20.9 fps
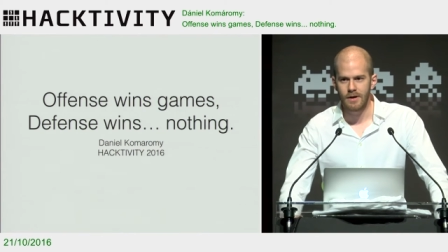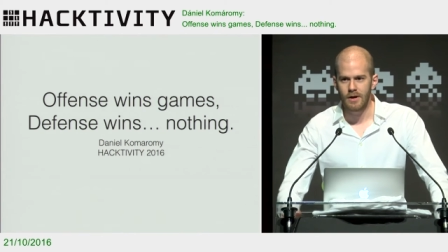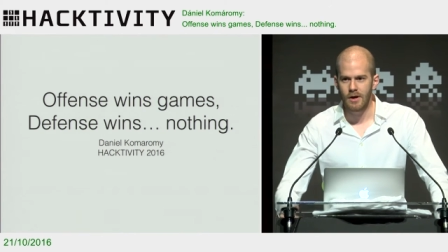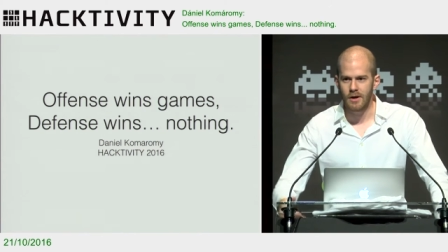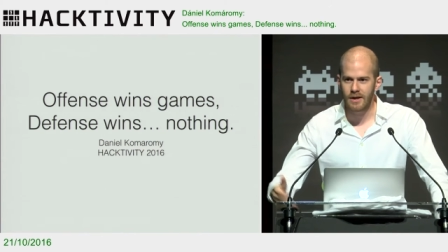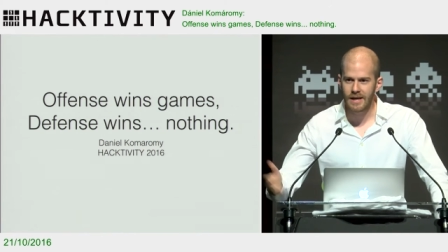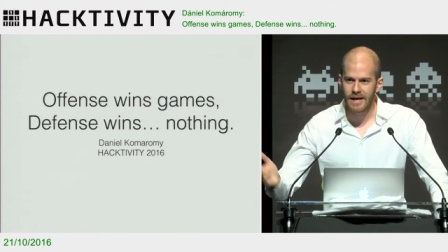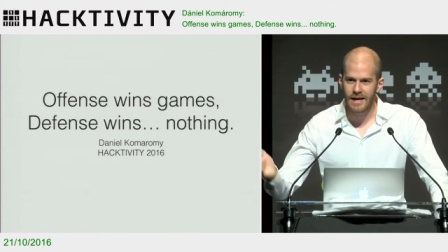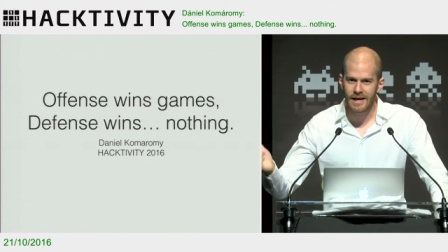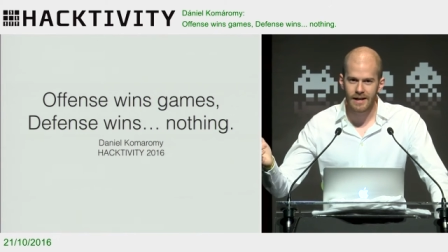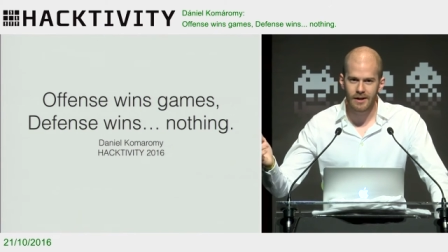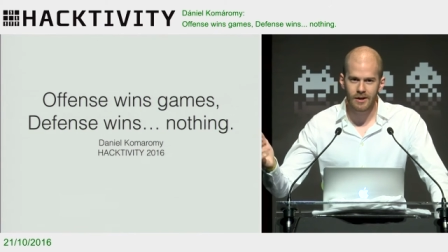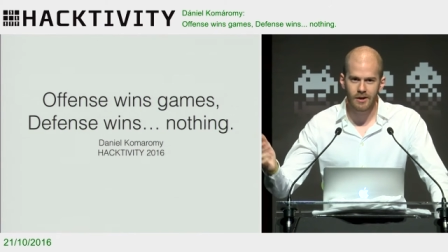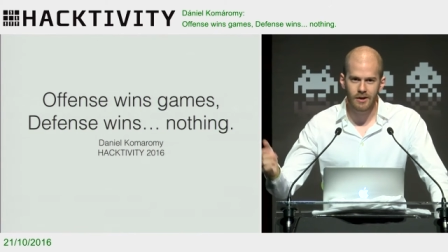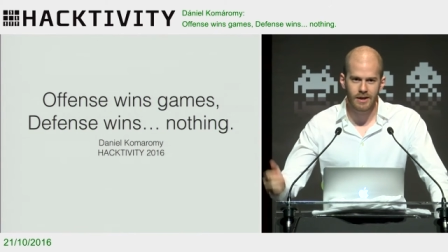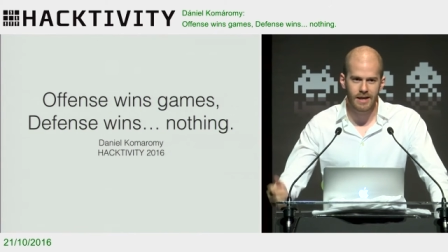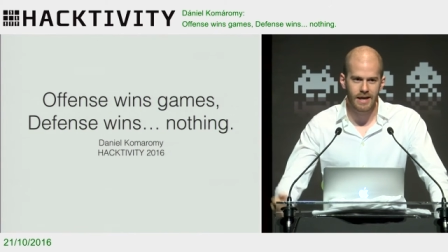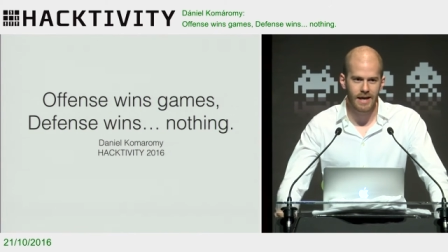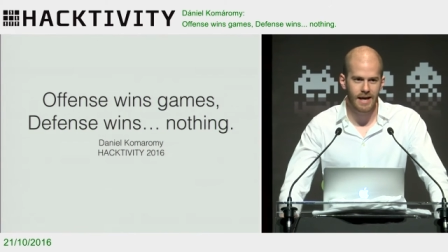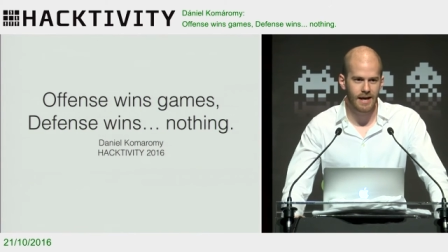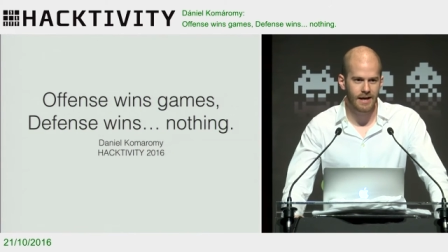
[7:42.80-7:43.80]
again and
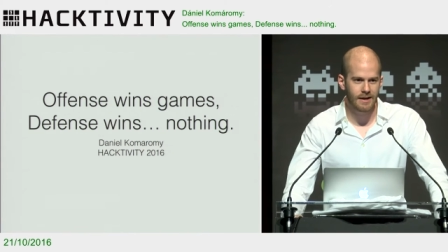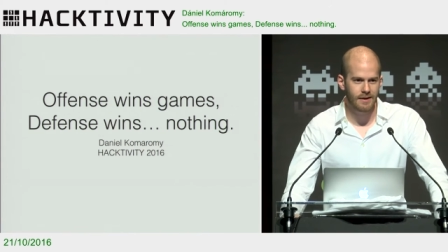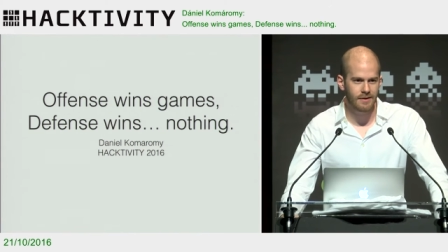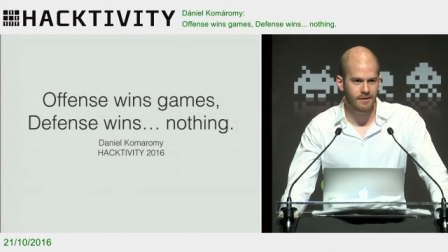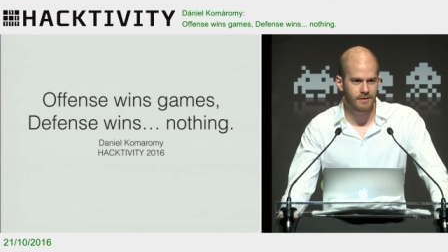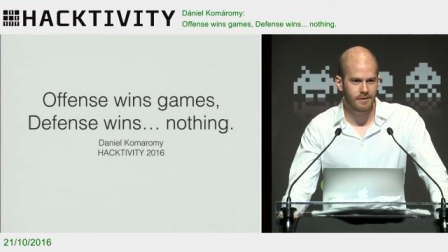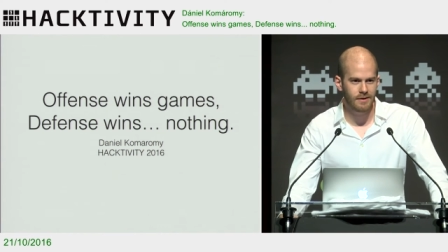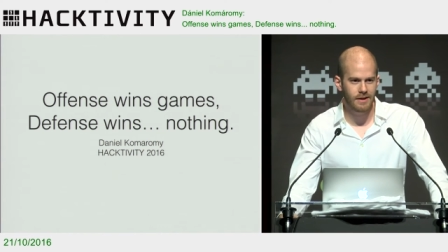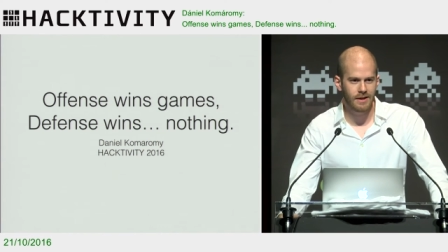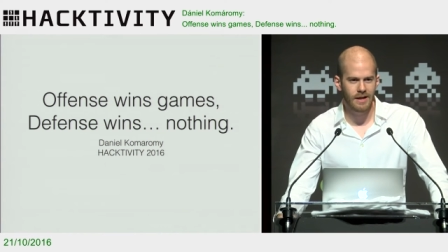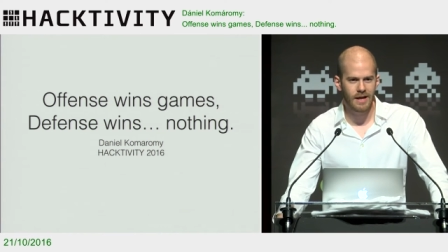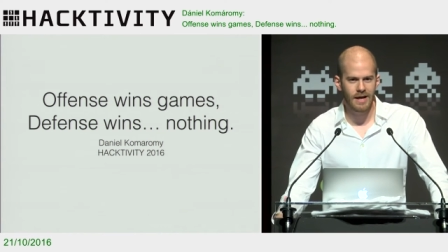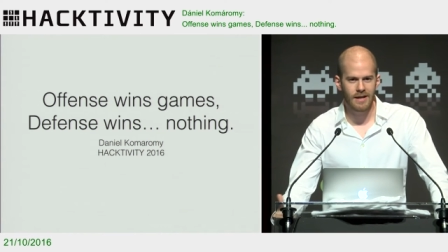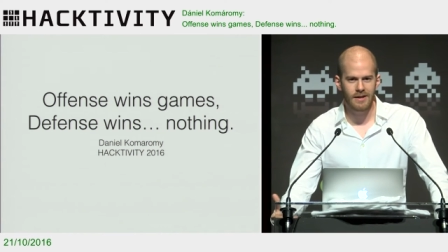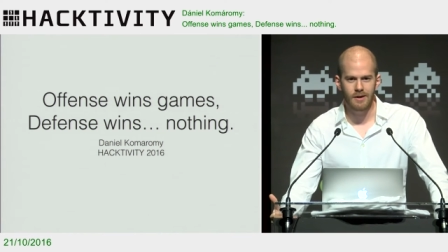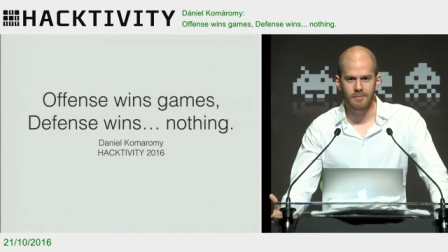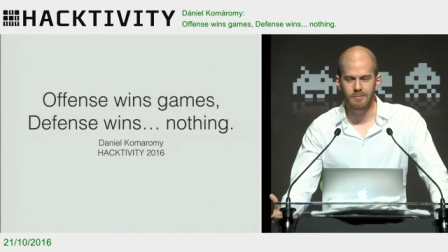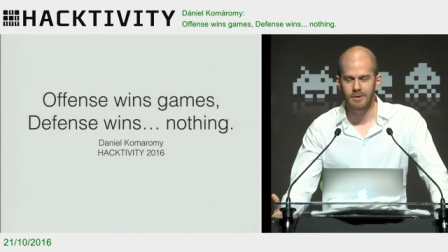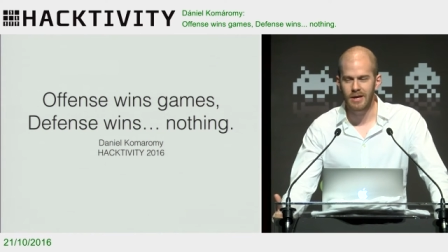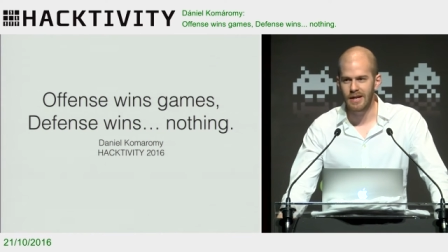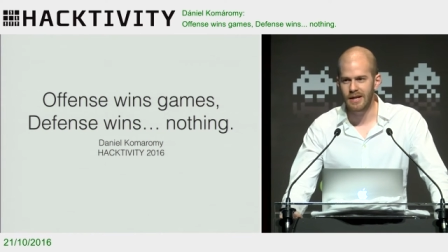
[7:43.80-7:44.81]
again, they end
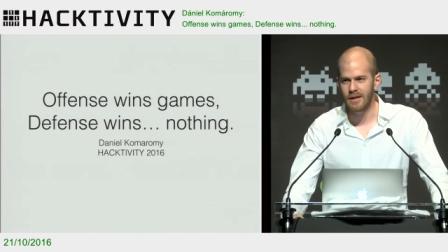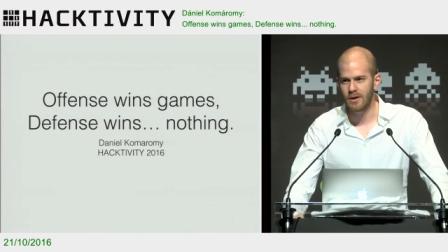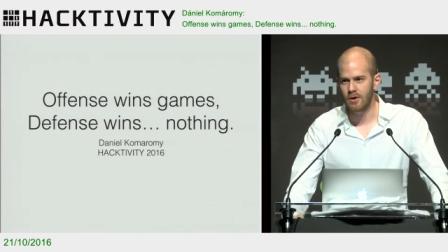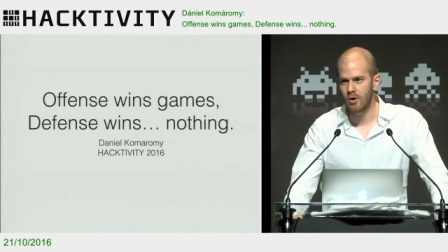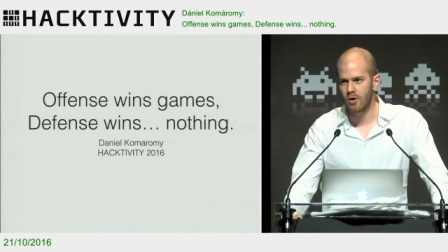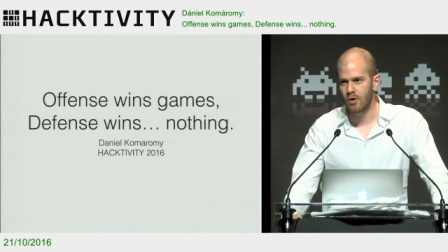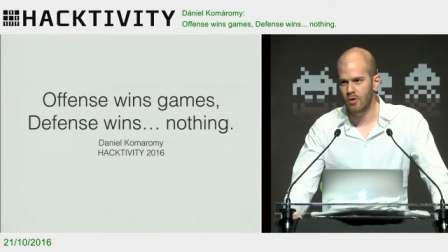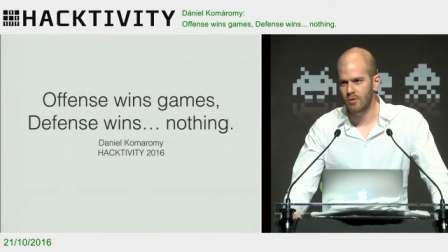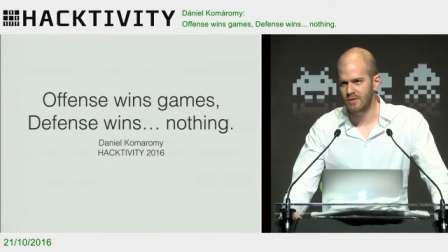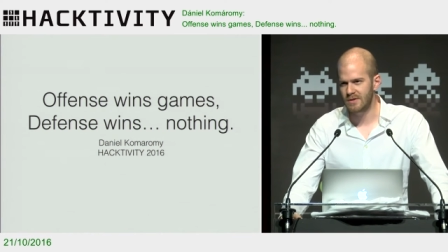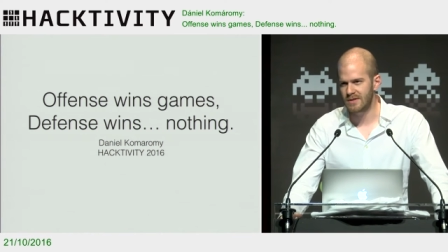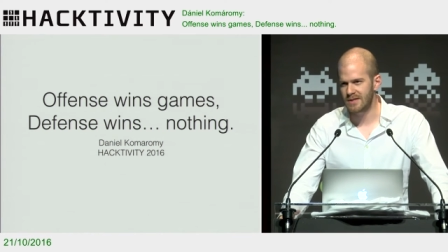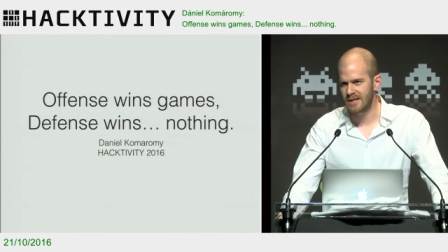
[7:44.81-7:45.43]
up getting owned,